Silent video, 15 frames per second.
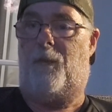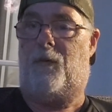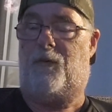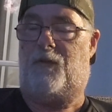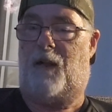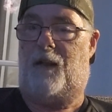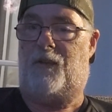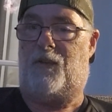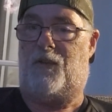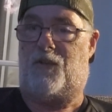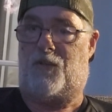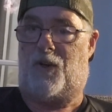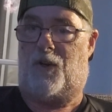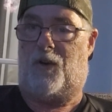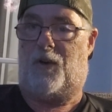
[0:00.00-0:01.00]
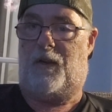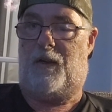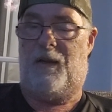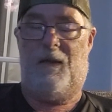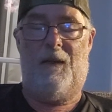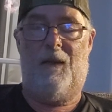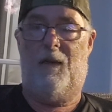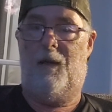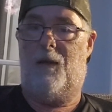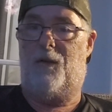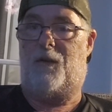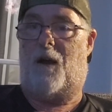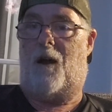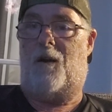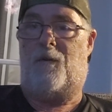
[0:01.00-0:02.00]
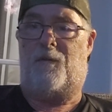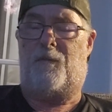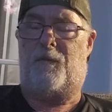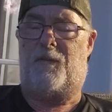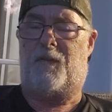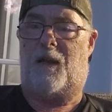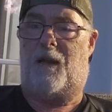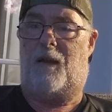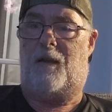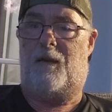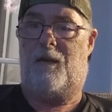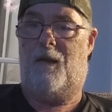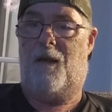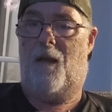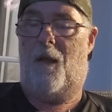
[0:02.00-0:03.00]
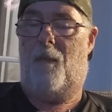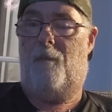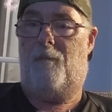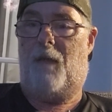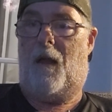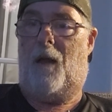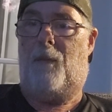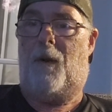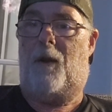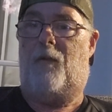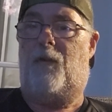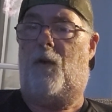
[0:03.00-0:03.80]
It was nice and sturdy. It was 100% better